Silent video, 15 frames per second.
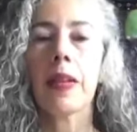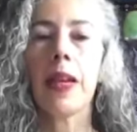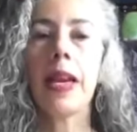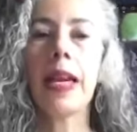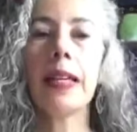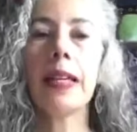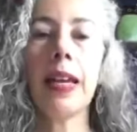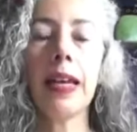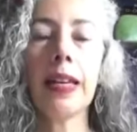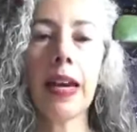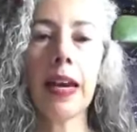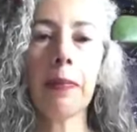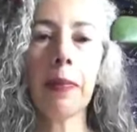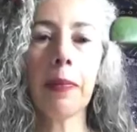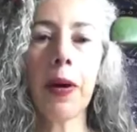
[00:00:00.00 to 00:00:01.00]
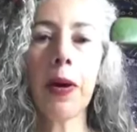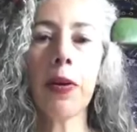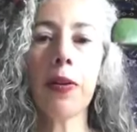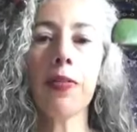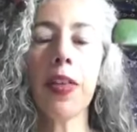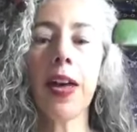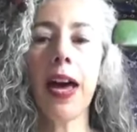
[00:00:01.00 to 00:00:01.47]
And
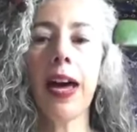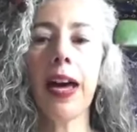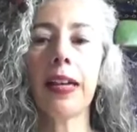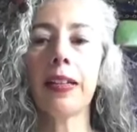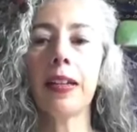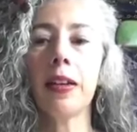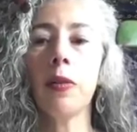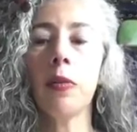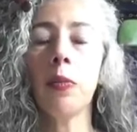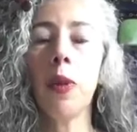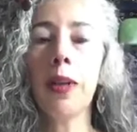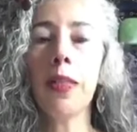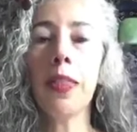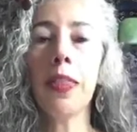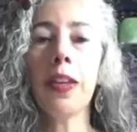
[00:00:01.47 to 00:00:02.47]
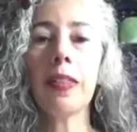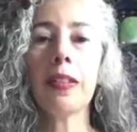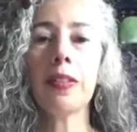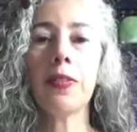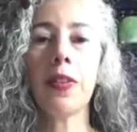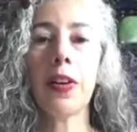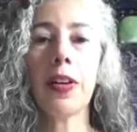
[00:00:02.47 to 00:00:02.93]
apropos of that, one thing
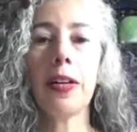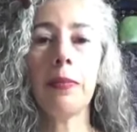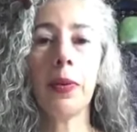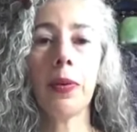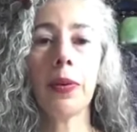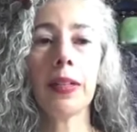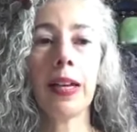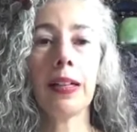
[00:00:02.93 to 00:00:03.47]
that's very important,